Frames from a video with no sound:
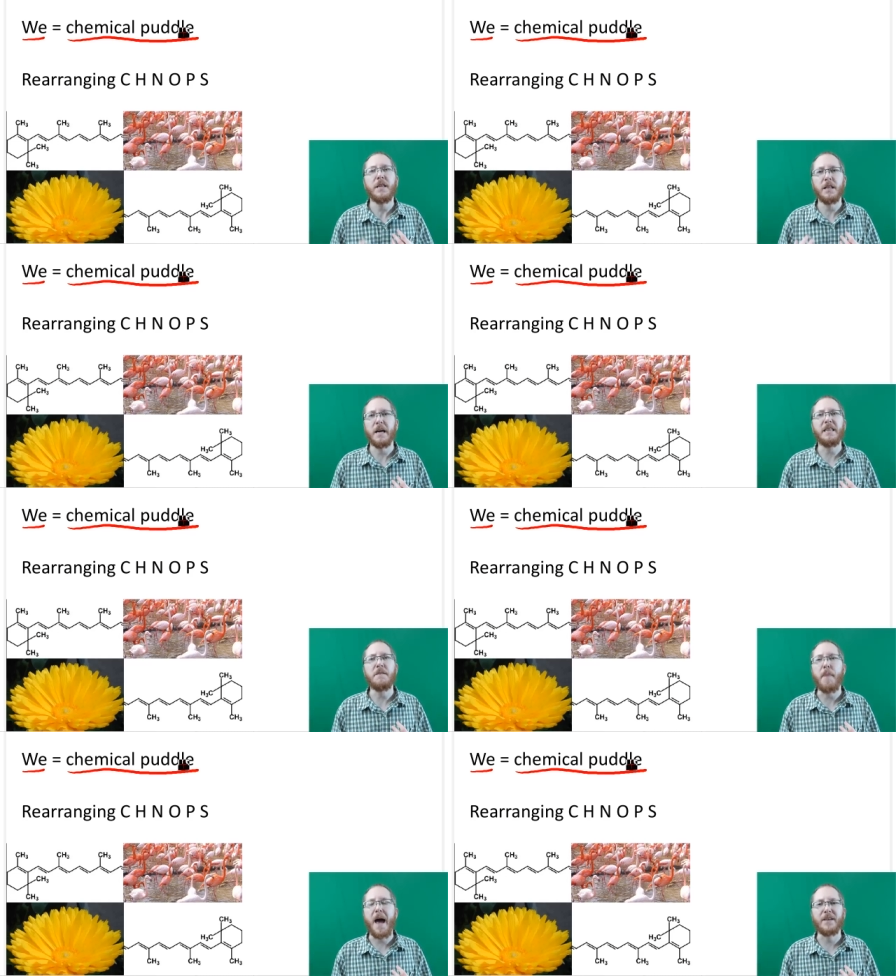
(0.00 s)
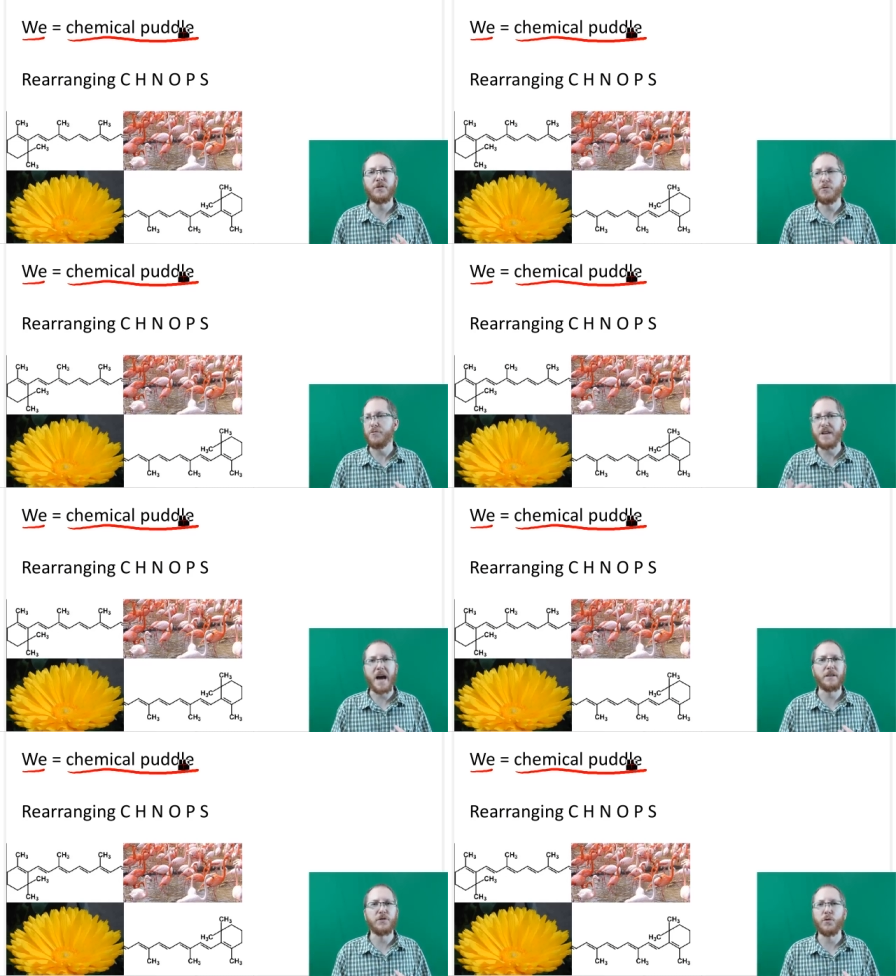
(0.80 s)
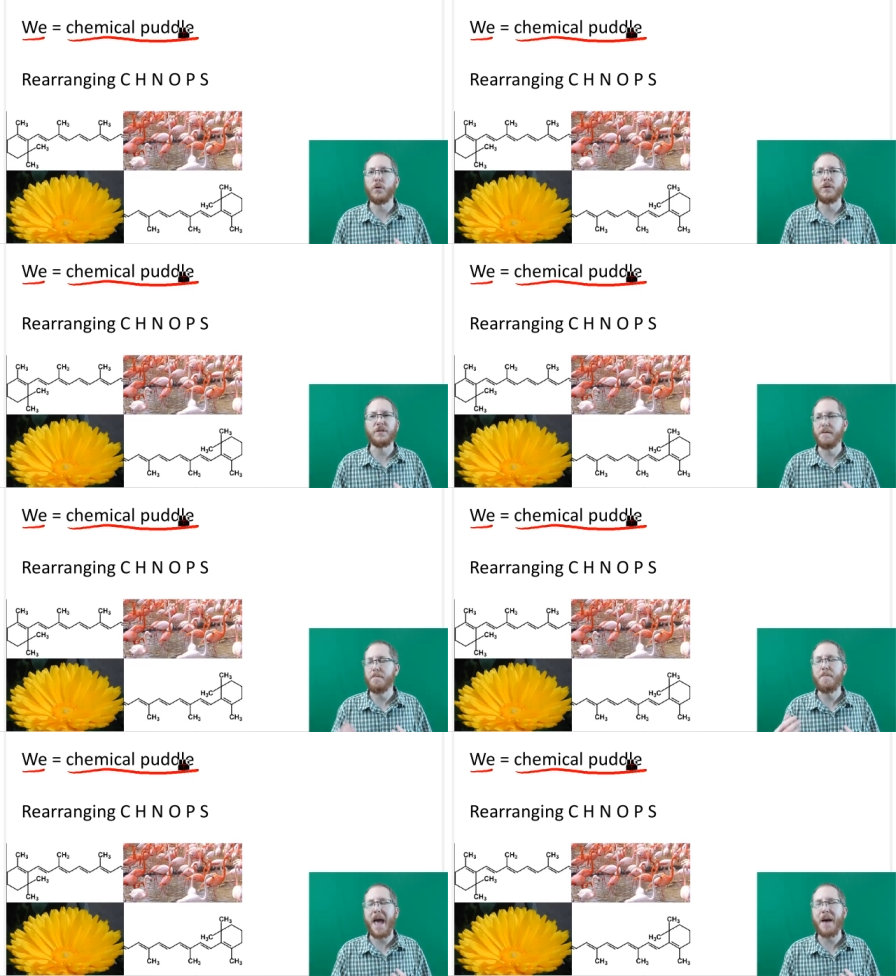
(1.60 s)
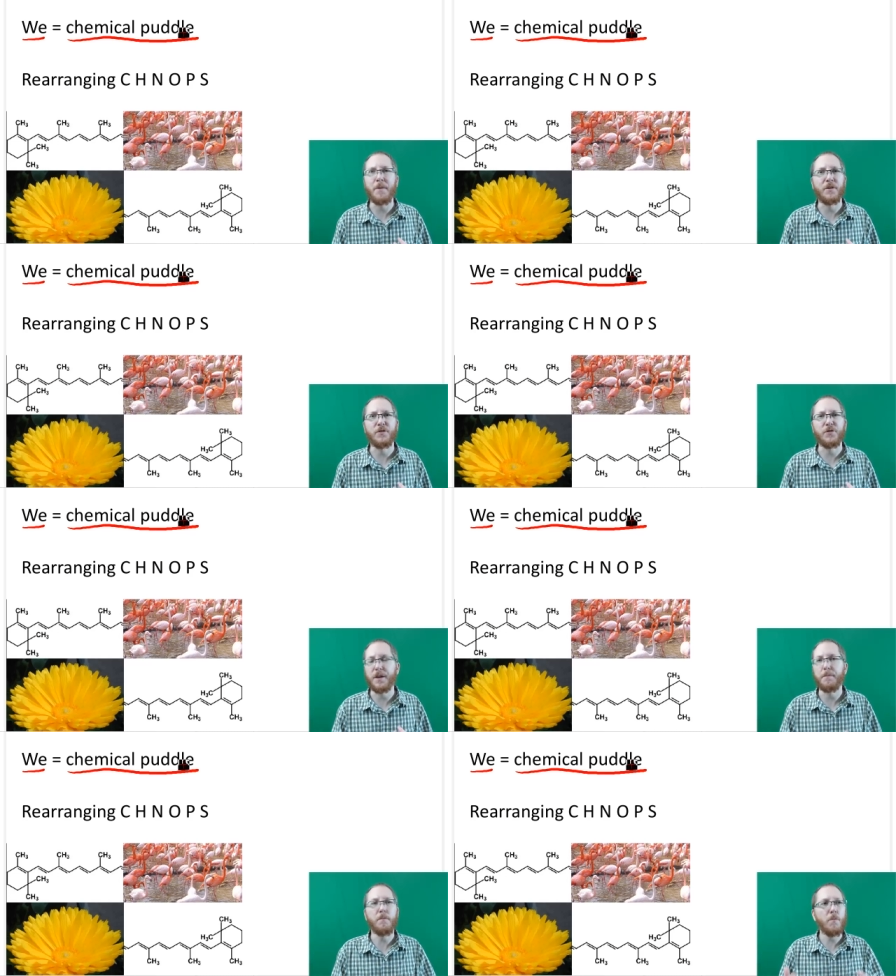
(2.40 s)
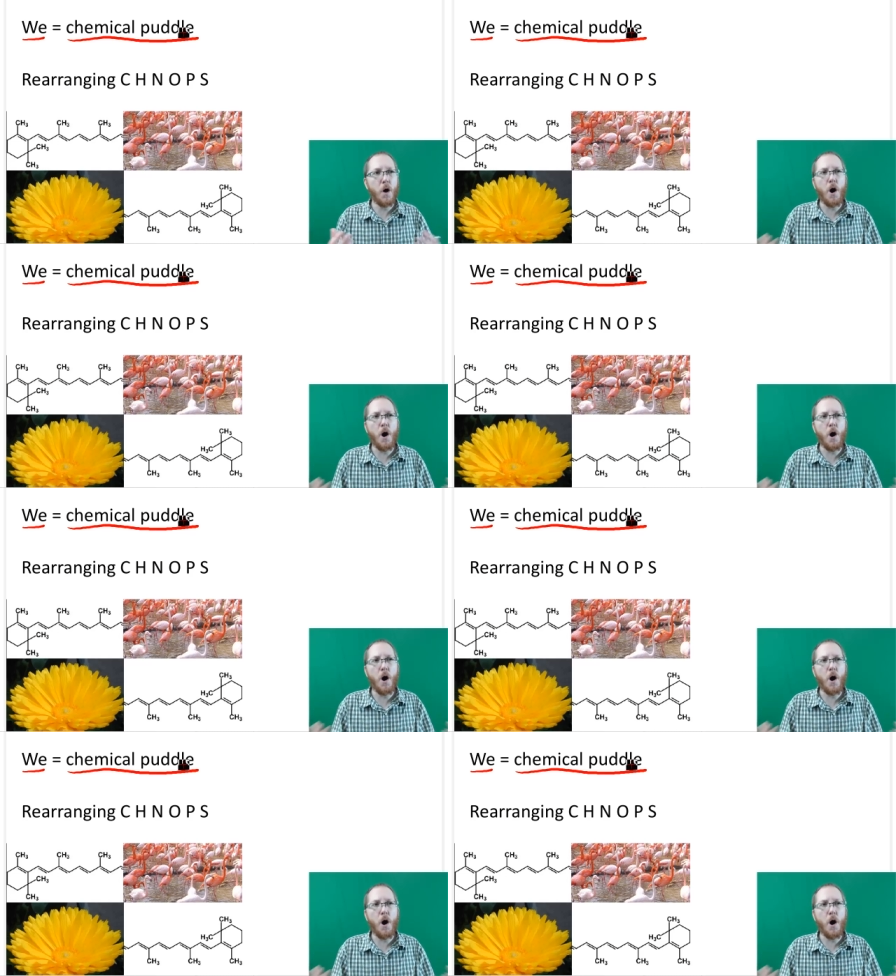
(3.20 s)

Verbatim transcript: that likely passed through dinosaurs and mammoths and